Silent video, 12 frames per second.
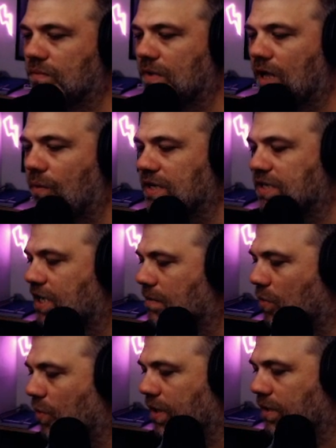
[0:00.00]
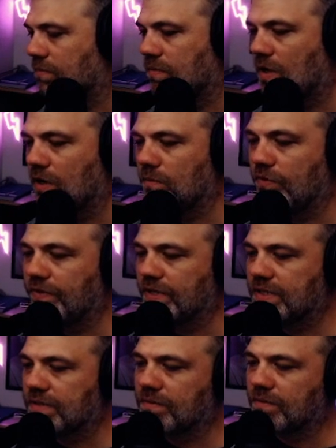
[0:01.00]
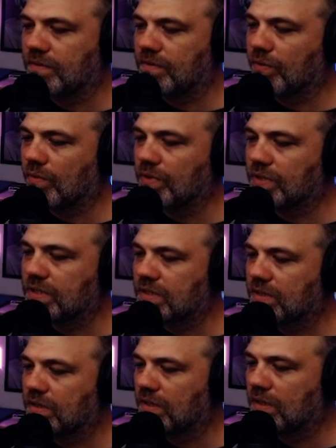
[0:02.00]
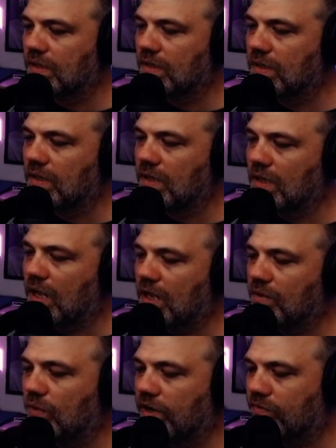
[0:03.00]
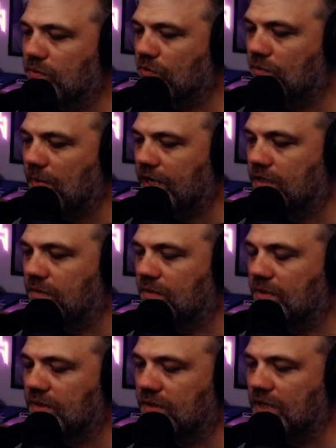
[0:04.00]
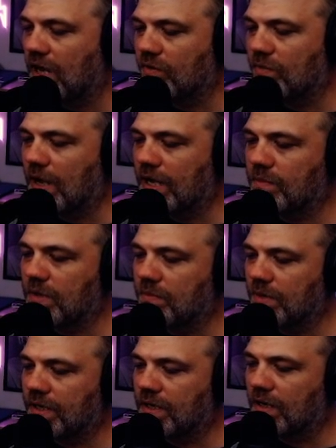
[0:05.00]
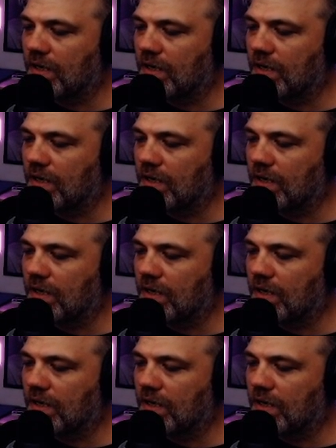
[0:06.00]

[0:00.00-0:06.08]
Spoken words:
I watched a couple weird horror movies, newer ones. And one of them not reminded me, but